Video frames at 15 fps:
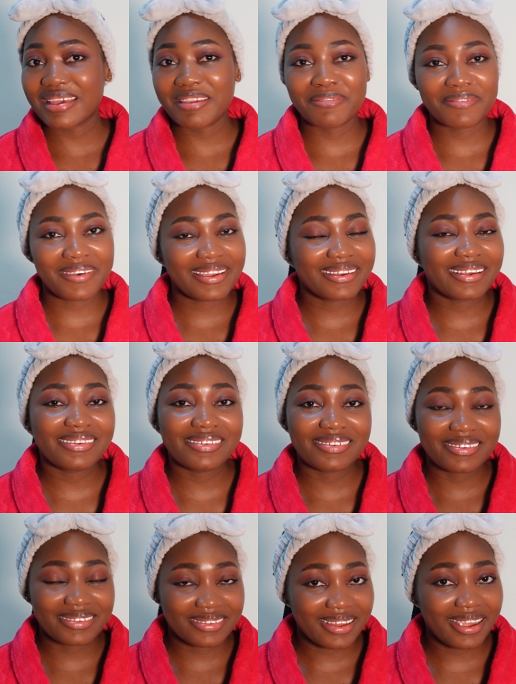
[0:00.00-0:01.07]
I finally
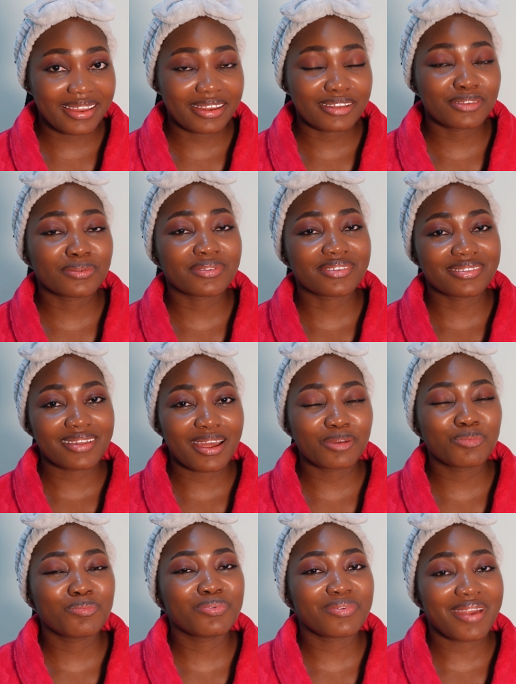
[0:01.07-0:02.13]
decided to
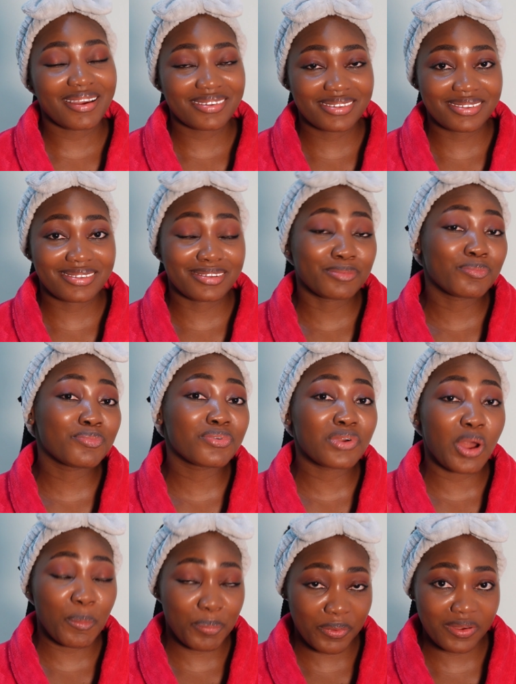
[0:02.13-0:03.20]
start practicing
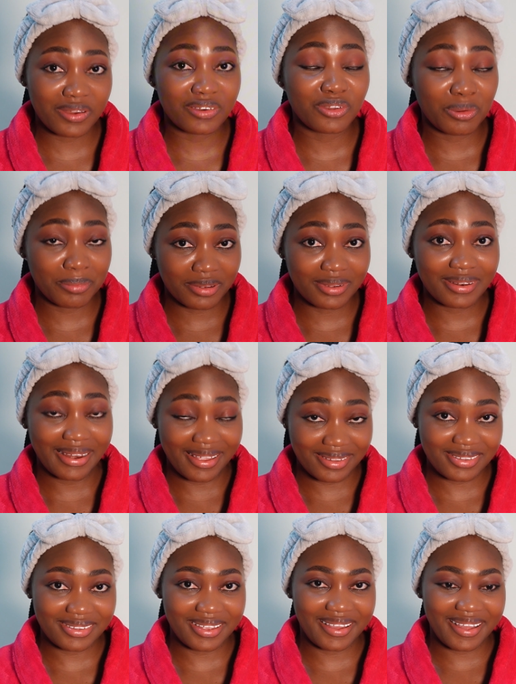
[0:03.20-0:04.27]
pro proper double
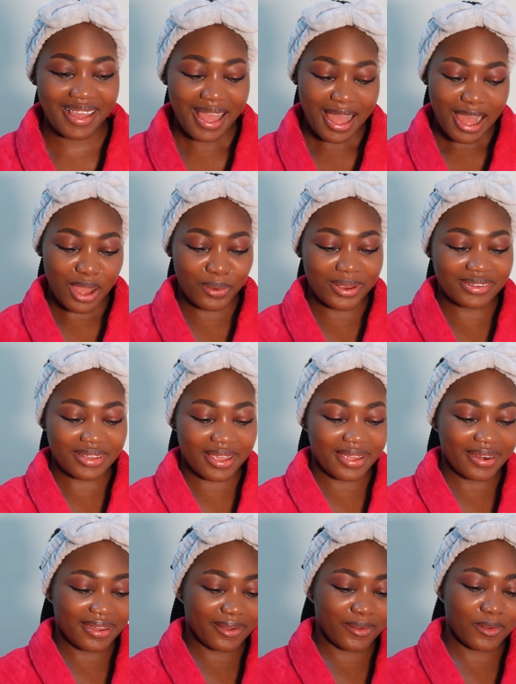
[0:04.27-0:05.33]
cleansing i went
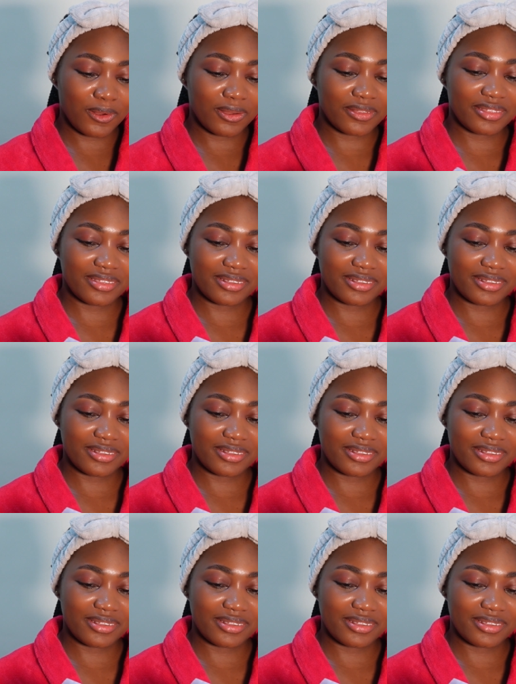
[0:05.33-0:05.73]
ahead and got